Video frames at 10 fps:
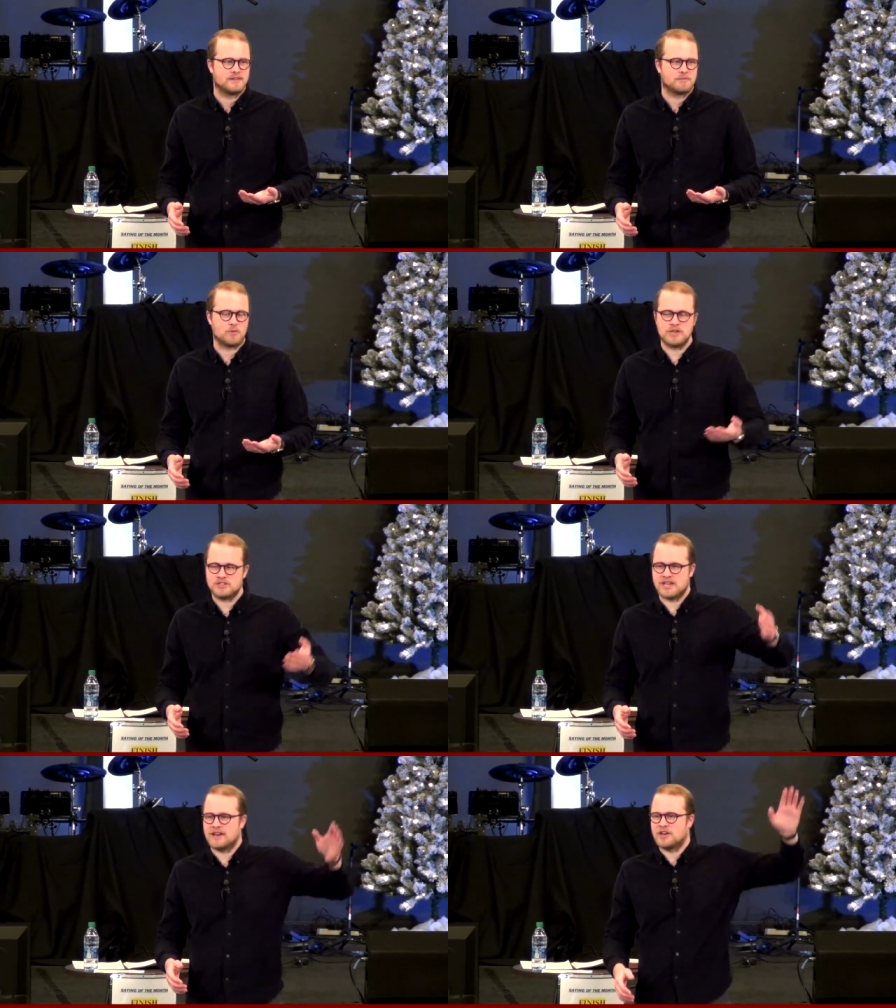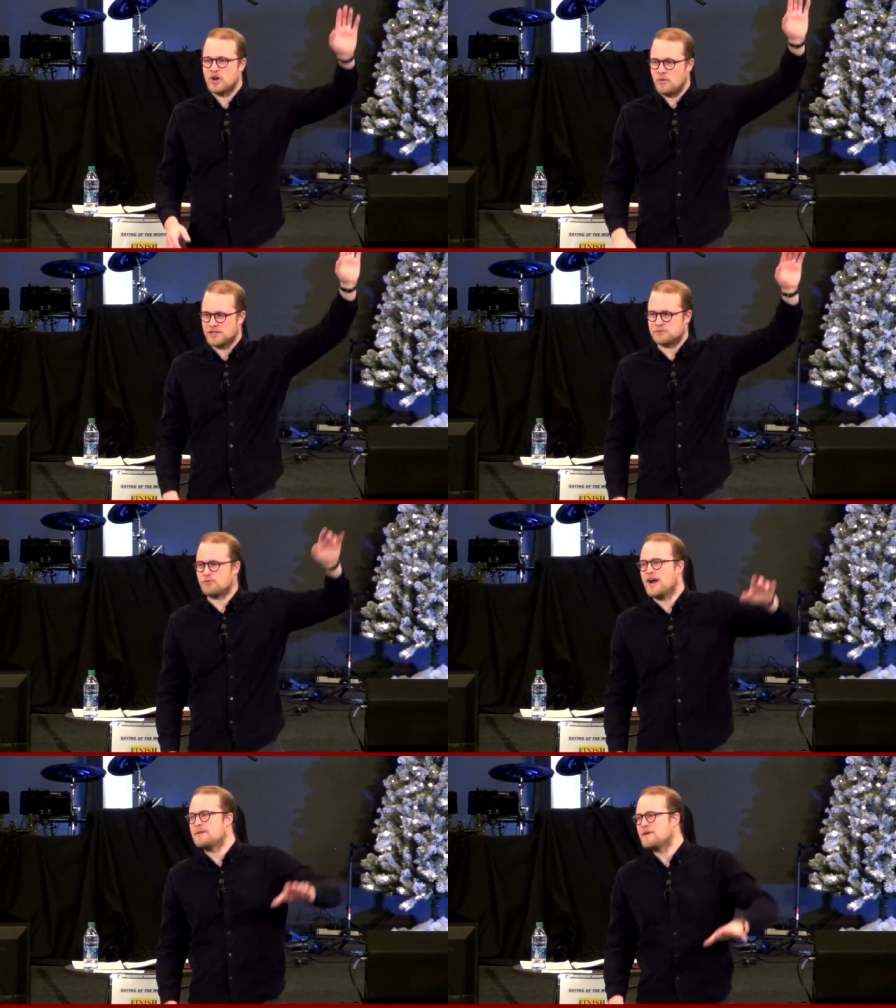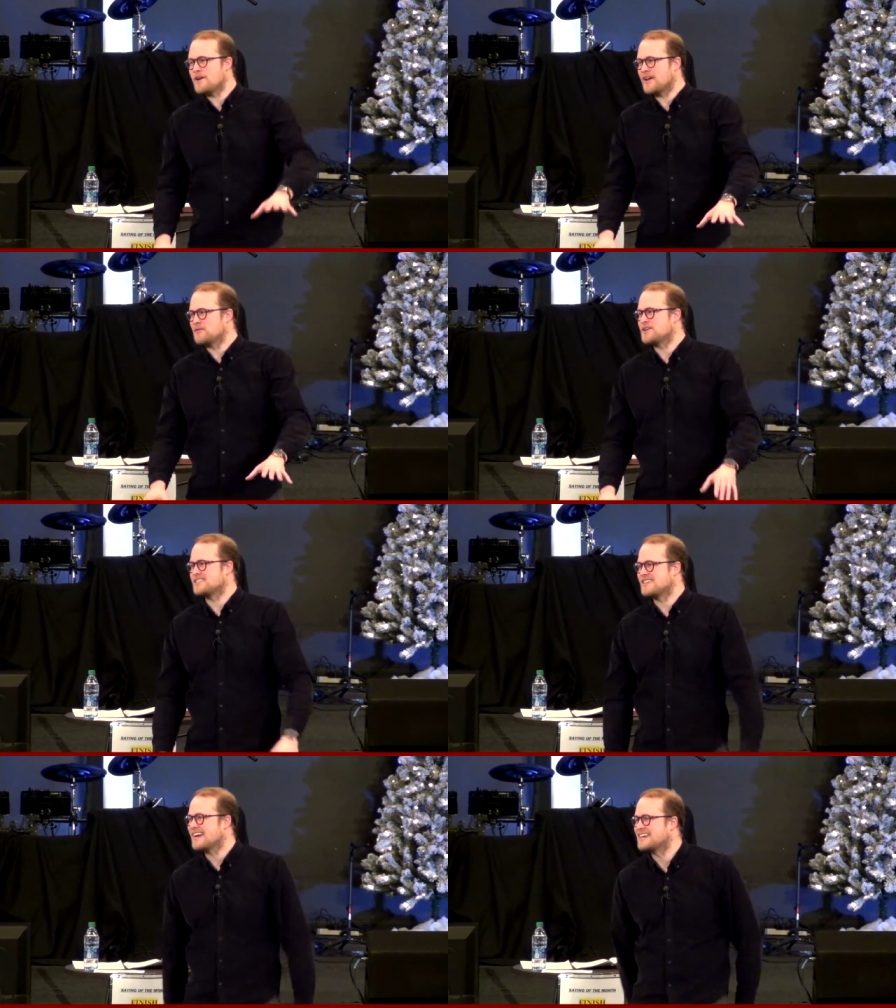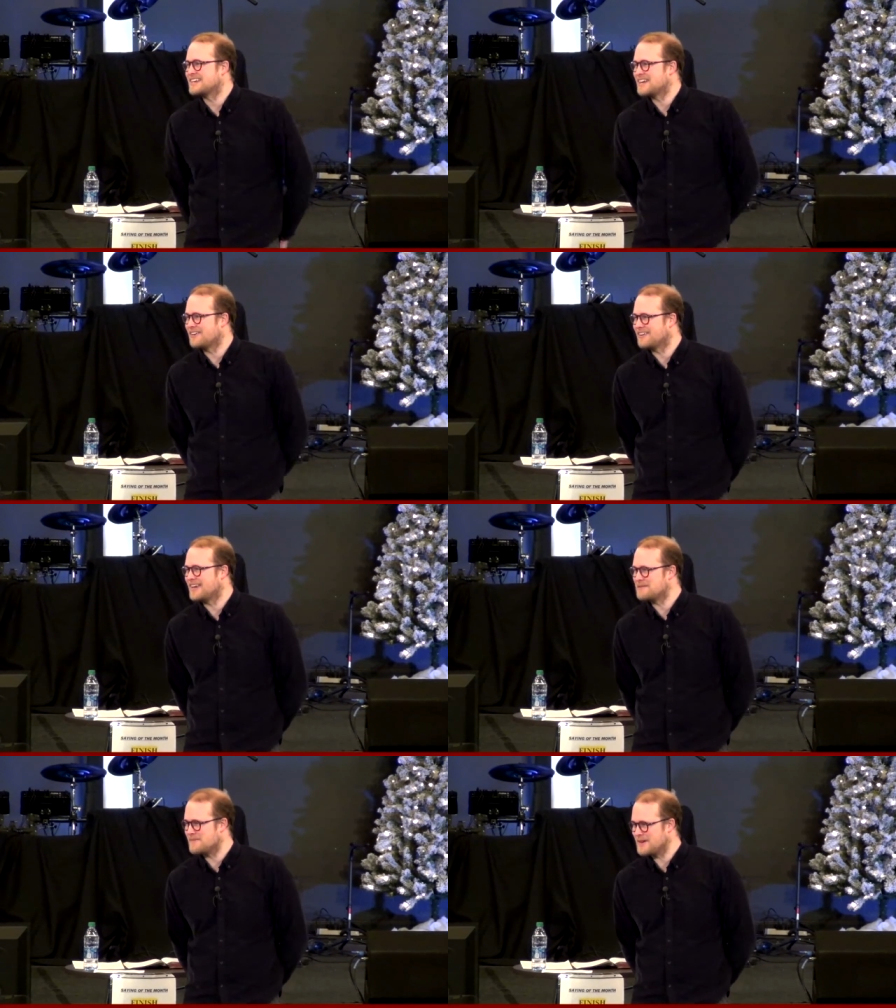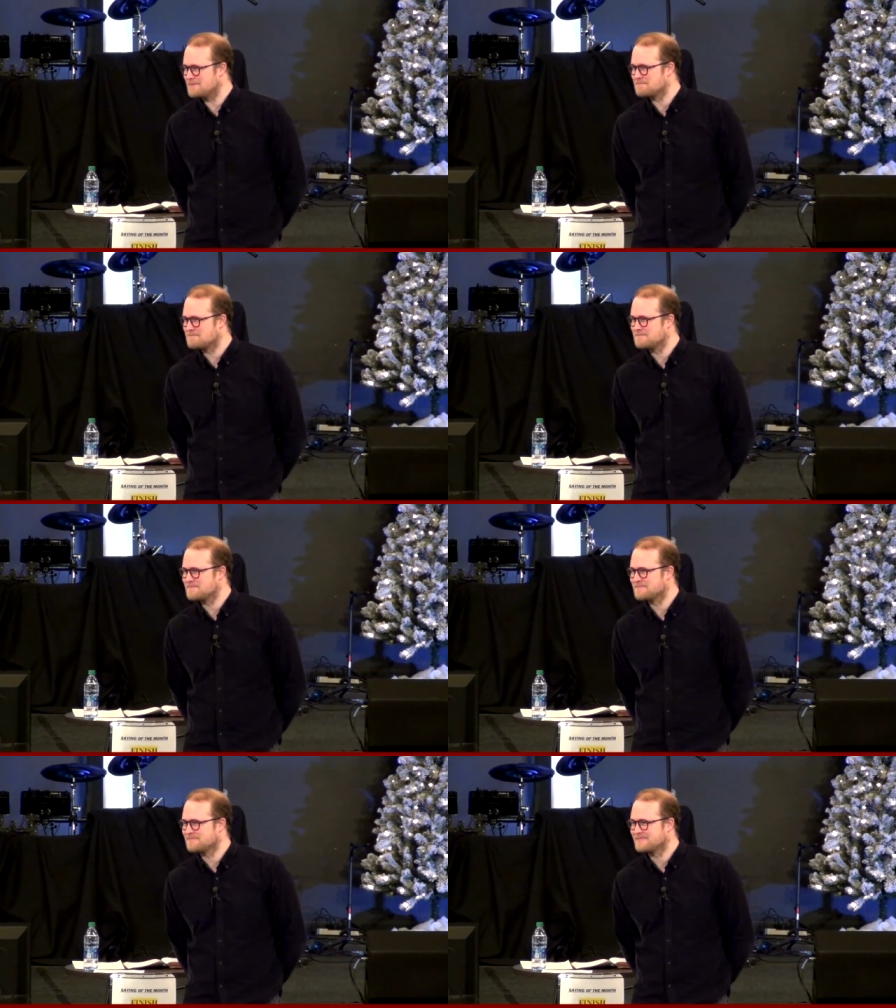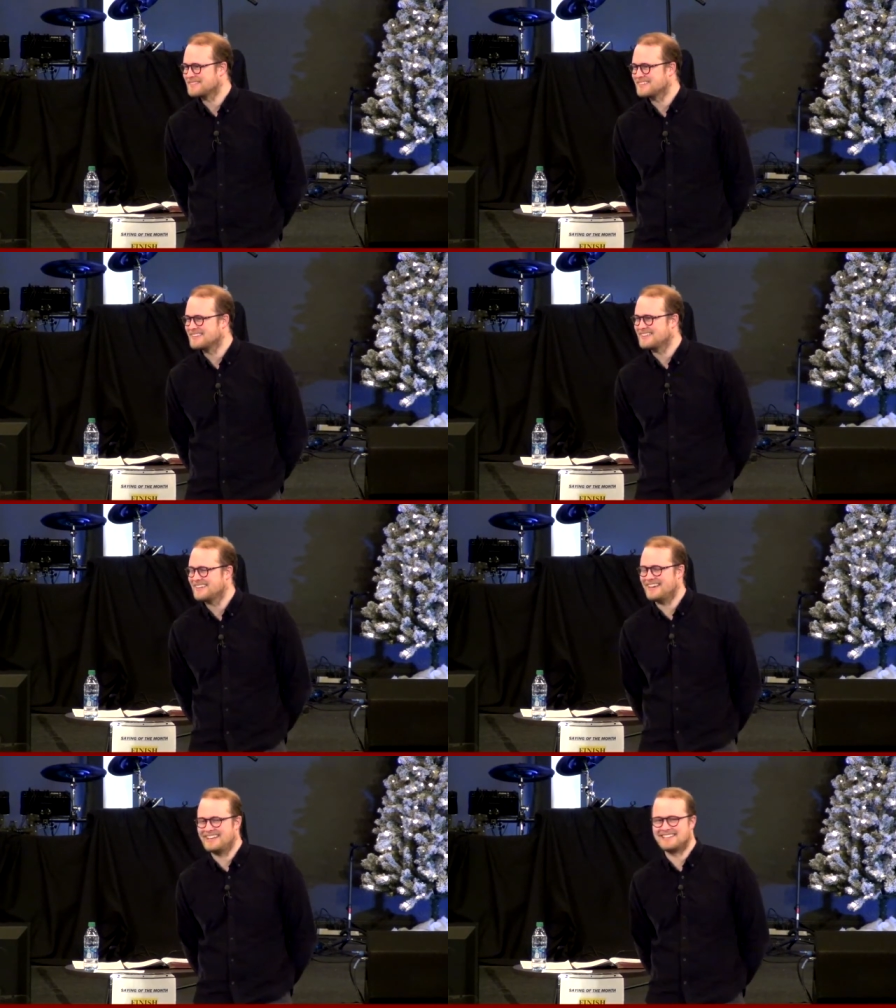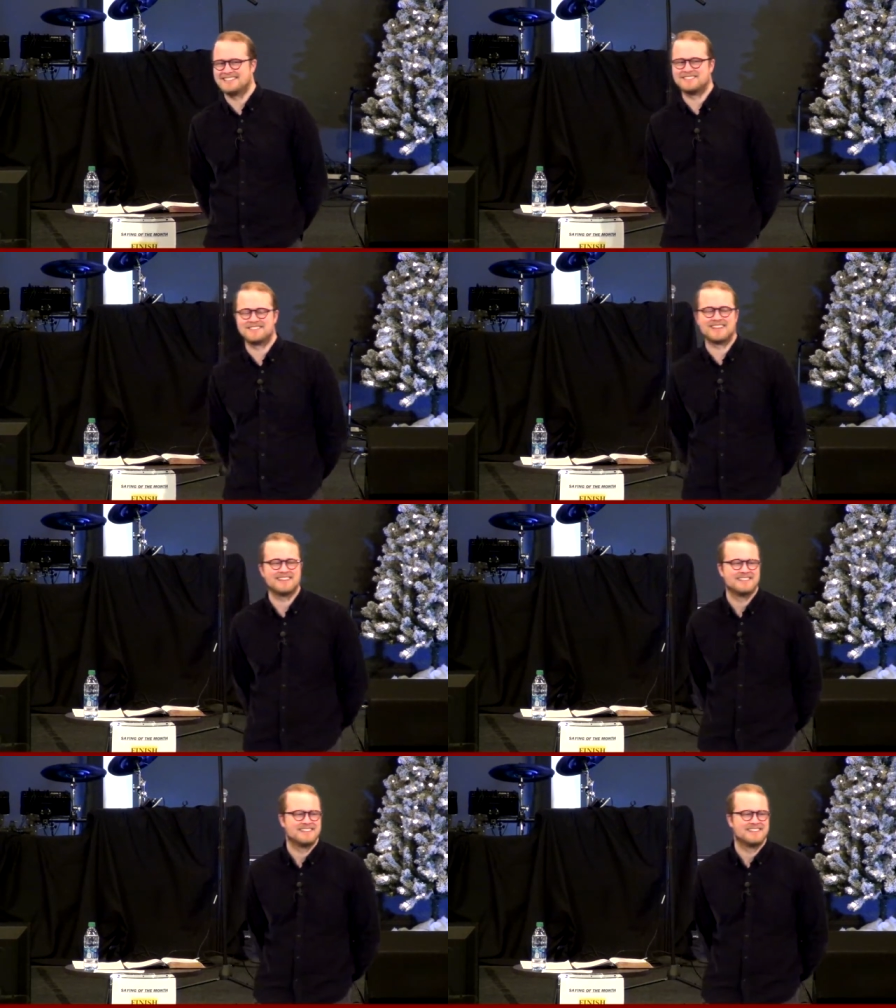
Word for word: But we just got to know what's primary and what's secondary. Amen? Amen? Hallelujah.